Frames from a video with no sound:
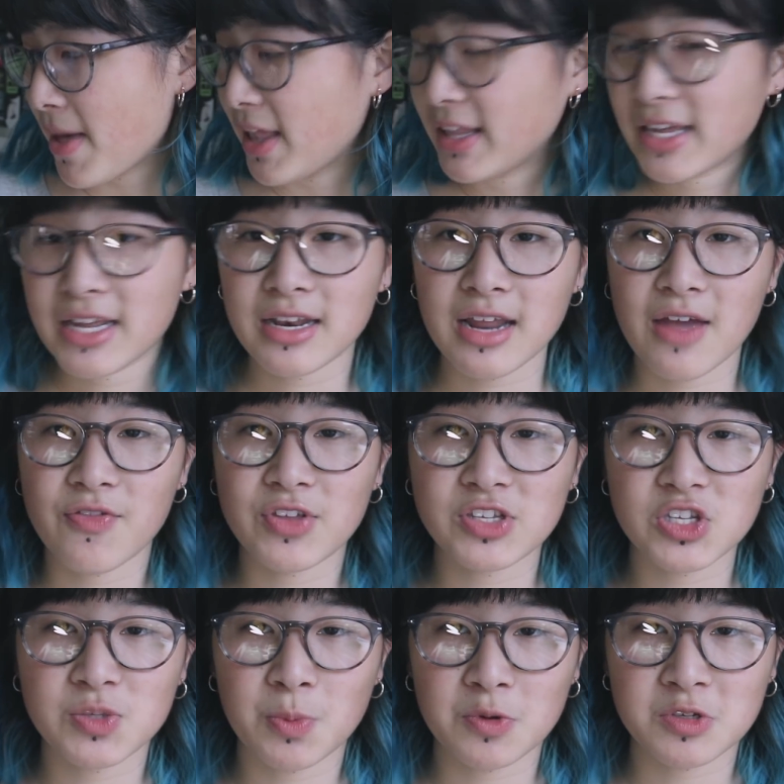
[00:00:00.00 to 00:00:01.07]
Bellin, and this
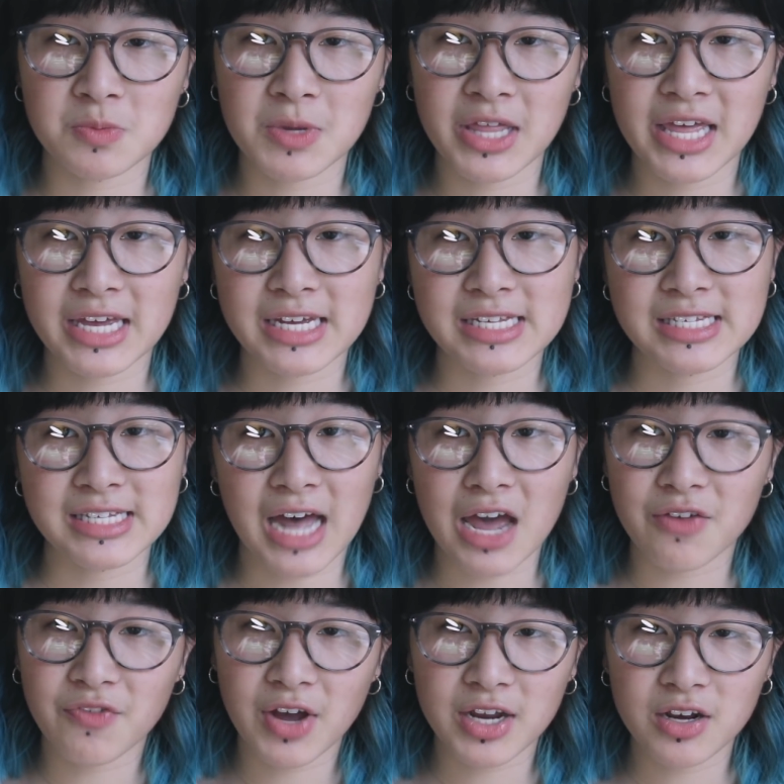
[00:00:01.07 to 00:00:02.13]
is supposed to be like a
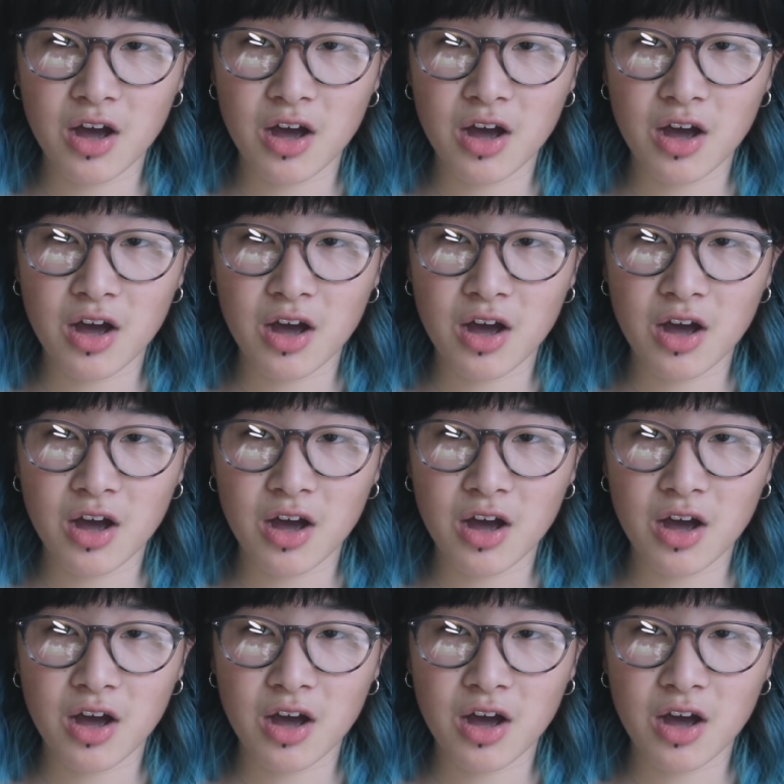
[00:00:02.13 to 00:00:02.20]
sci-fi